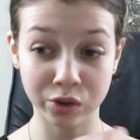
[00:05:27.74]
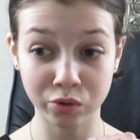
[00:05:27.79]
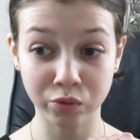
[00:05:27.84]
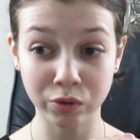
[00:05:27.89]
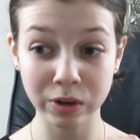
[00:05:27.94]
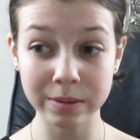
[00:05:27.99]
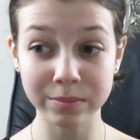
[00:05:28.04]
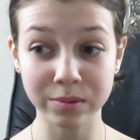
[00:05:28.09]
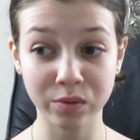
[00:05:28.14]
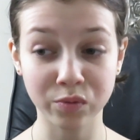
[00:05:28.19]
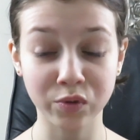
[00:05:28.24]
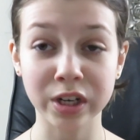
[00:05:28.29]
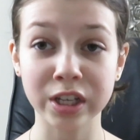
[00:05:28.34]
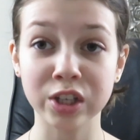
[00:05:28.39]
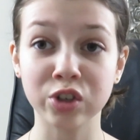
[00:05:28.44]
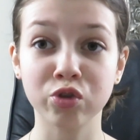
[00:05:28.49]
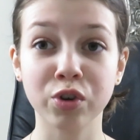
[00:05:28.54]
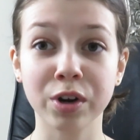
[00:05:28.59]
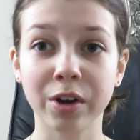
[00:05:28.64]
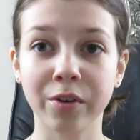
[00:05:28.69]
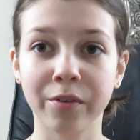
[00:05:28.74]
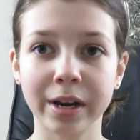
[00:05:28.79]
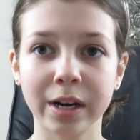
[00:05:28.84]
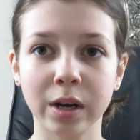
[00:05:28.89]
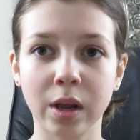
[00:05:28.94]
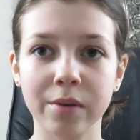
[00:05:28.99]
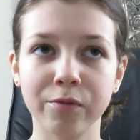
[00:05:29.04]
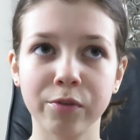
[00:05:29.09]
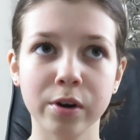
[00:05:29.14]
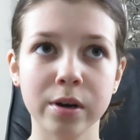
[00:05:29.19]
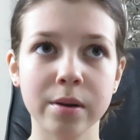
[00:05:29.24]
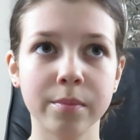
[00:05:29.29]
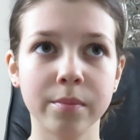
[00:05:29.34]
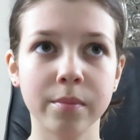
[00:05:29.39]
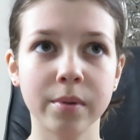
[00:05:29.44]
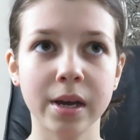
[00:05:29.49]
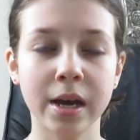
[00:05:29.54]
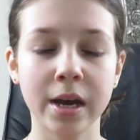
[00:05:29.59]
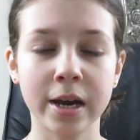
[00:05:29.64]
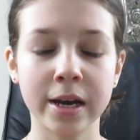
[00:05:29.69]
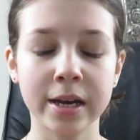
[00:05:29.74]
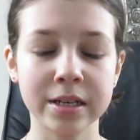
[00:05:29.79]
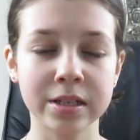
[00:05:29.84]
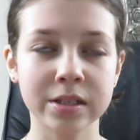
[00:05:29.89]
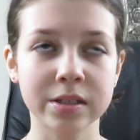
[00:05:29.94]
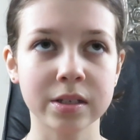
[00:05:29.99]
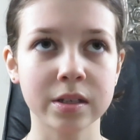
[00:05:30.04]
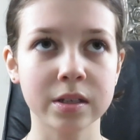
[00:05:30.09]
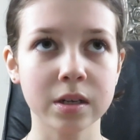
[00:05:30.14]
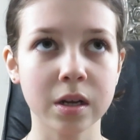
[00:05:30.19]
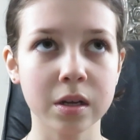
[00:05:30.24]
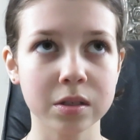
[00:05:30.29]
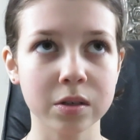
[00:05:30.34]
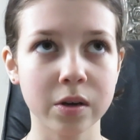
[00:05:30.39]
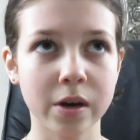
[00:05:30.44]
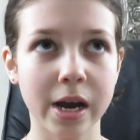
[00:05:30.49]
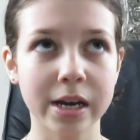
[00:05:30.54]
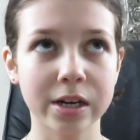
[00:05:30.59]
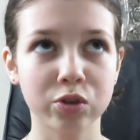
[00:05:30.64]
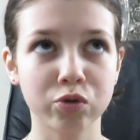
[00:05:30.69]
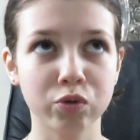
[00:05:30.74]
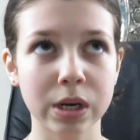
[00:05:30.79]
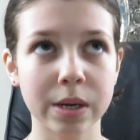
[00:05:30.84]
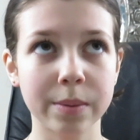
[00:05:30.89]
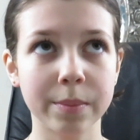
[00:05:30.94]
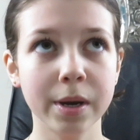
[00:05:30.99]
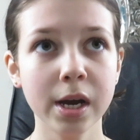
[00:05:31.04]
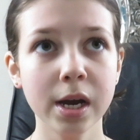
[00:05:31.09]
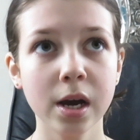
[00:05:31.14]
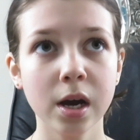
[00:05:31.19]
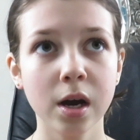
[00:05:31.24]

dreams are really triggering. Like for instance, last night I had a dream